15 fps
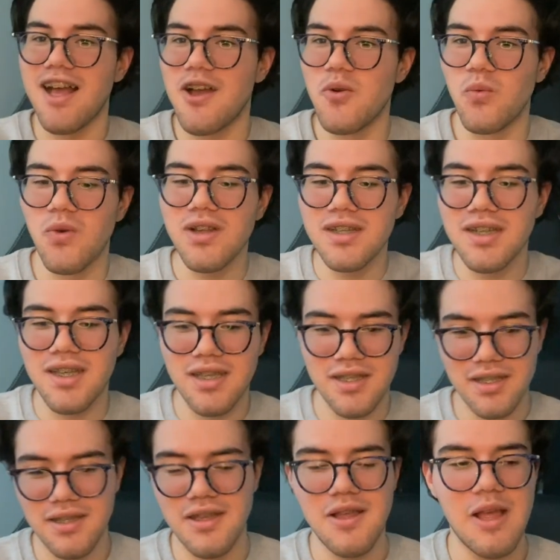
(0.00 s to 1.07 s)
one
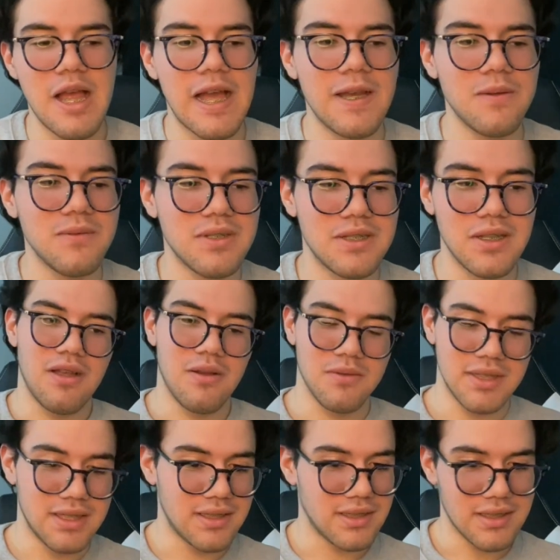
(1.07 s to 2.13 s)
day I was
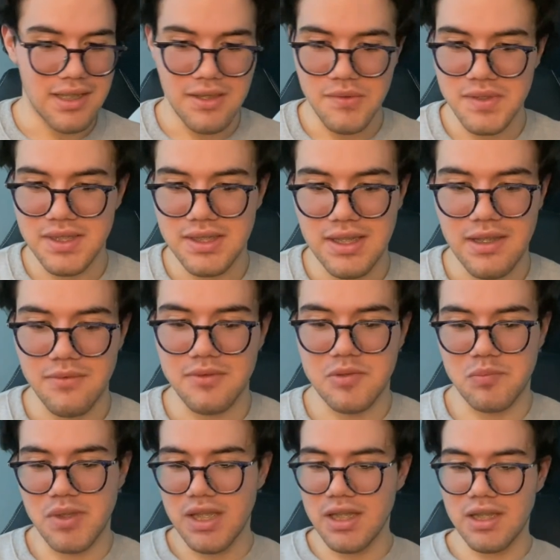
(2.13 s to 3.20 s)

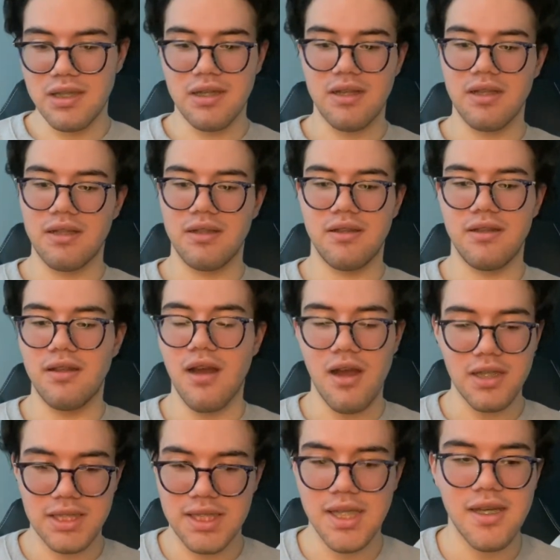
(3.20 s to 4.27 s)
being a
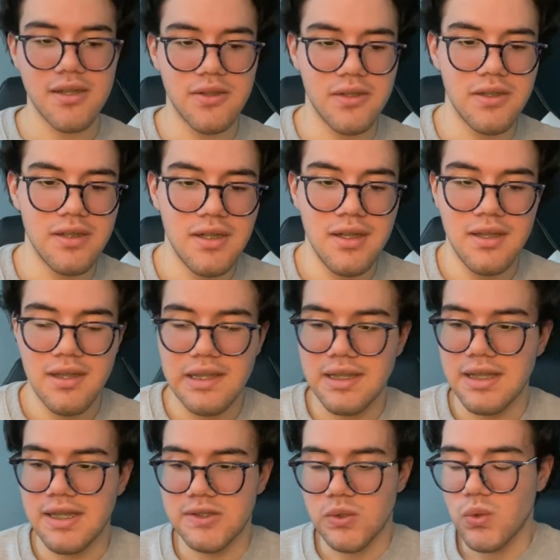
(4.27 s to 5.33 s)
non-chatter
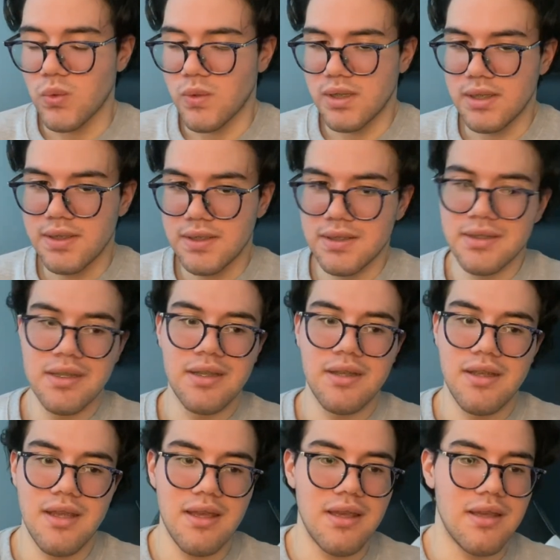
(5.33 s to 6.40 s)
as always,
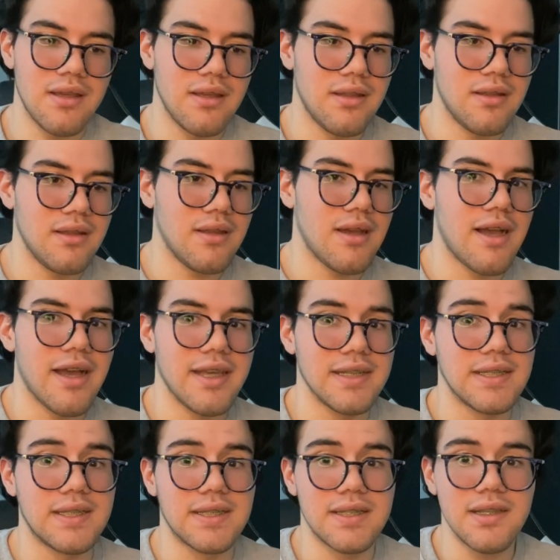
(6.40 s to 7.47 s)
and I
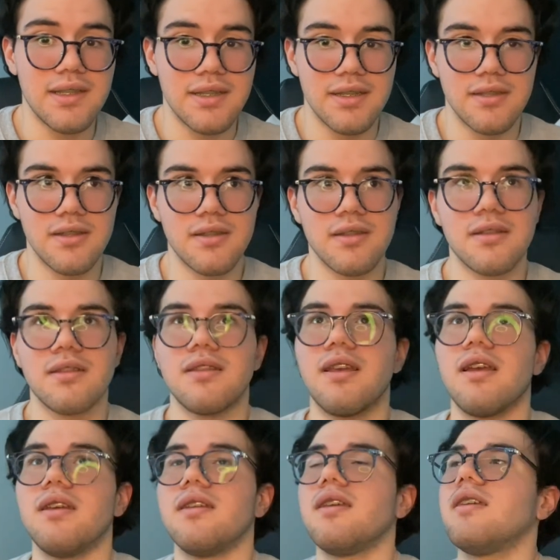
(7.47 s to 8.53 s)
see
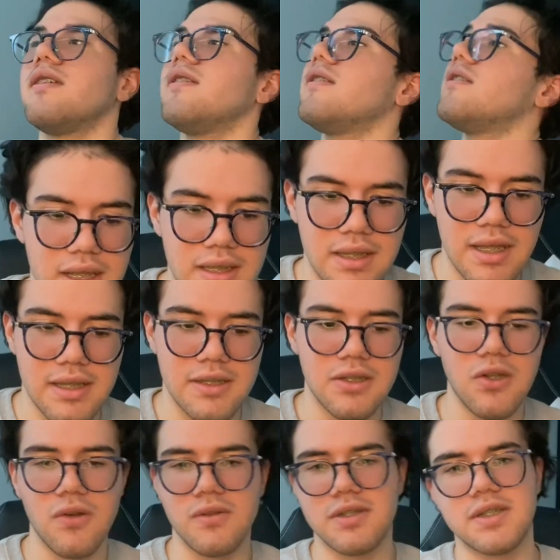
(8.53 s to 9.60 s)
that he, like, you
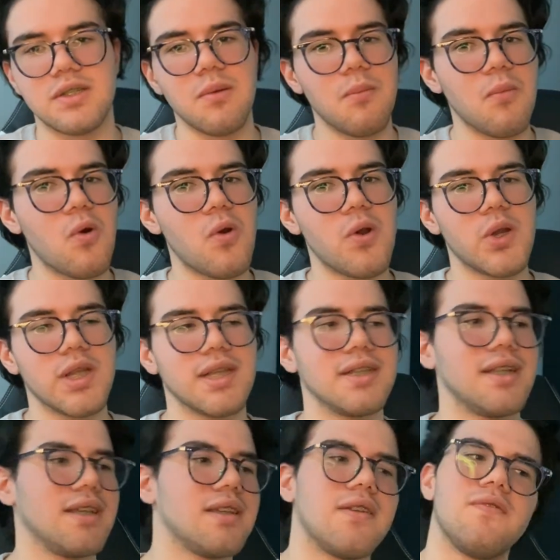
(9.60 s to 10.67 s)
know, it's the morning,
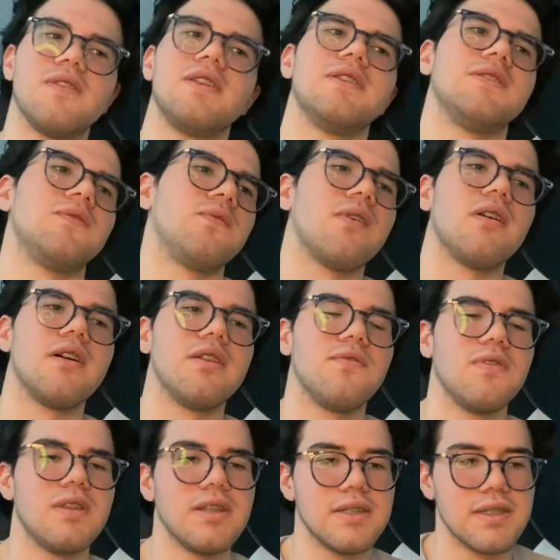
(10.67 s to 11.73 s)
like everything's fine,
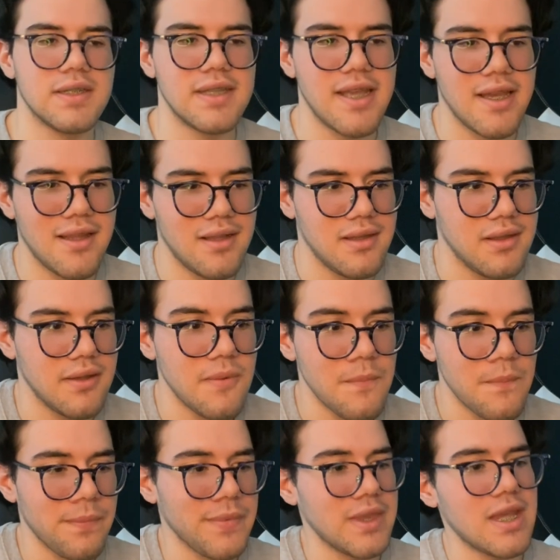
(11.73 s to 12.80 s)
everything's dandy,
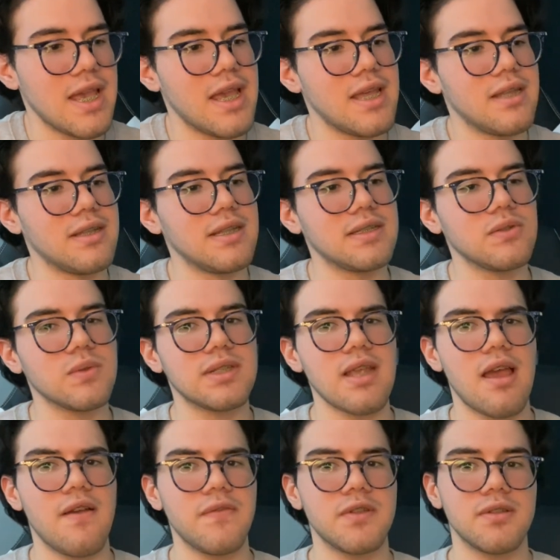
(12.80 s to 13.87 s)
and this was
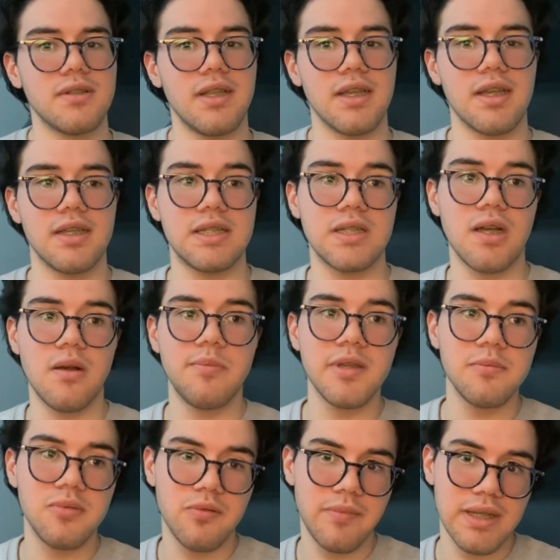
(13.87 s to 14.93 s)
after like I saw
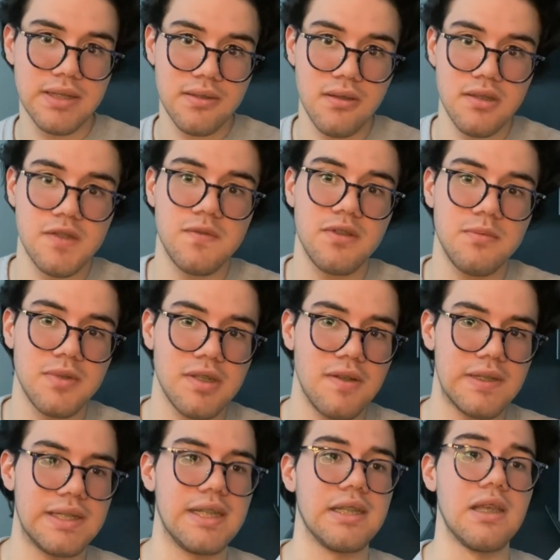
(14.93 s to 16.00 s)
people make songs for him, so I
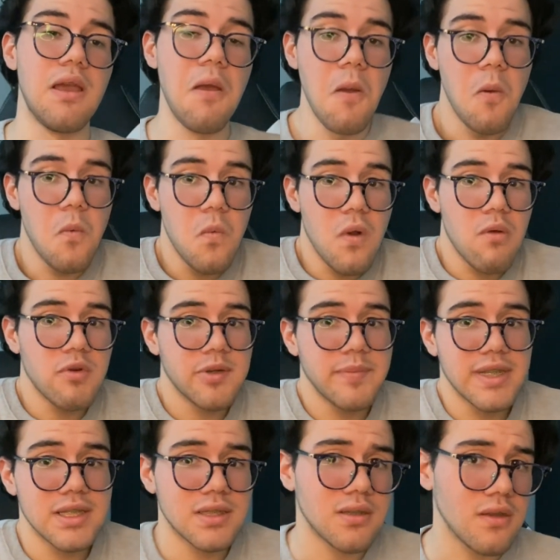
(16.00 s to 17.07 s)
was like, ooh, I want to
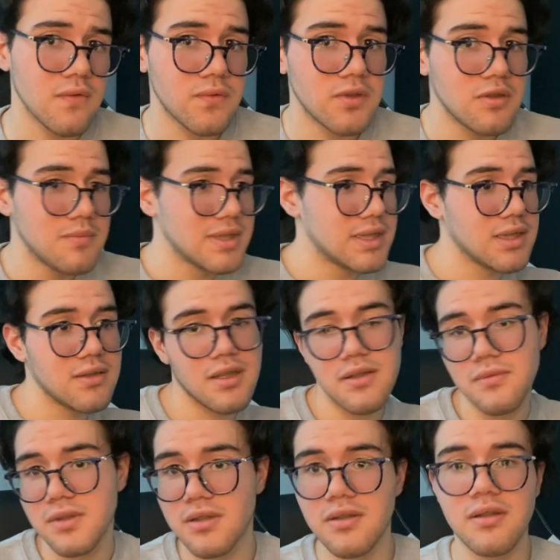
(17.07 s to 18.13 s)
make a song for him and see
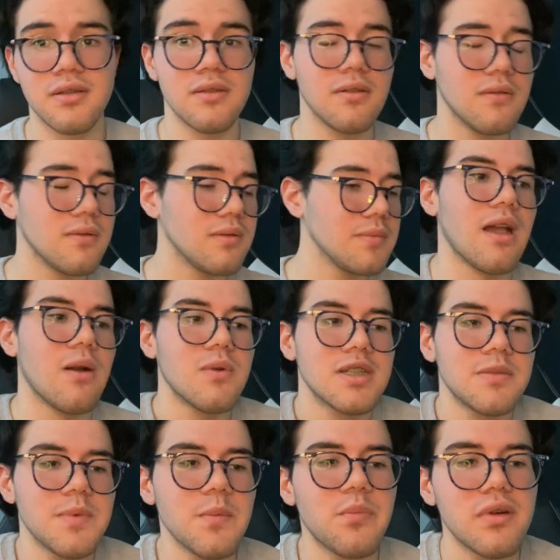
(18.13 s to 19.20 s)
like what, you know what I mean? I
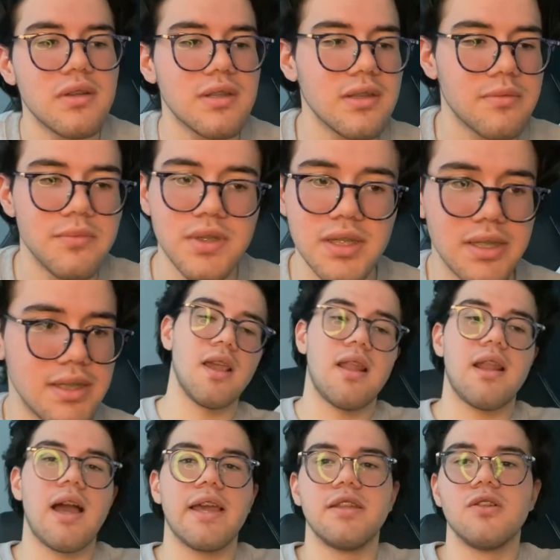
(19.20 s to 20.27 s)
wanted to be a part of the community,
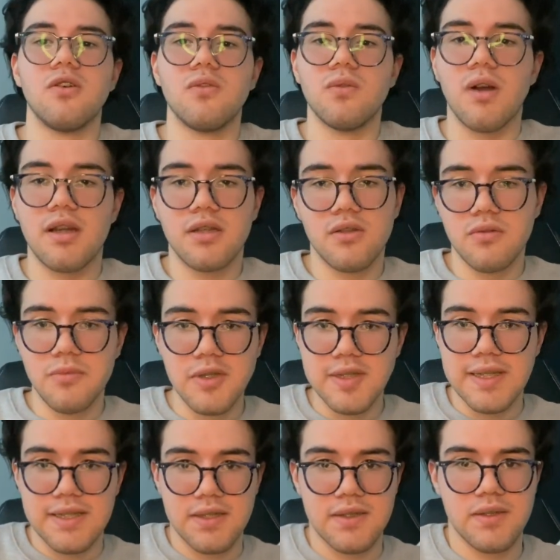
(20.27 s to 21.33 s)
and I know how to do
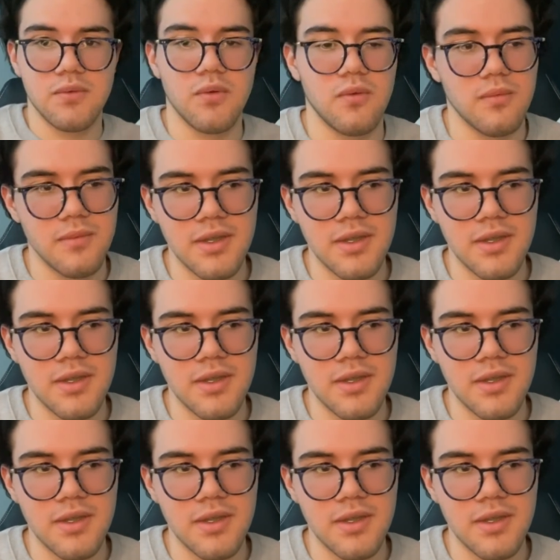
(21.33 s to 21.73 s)
music. So,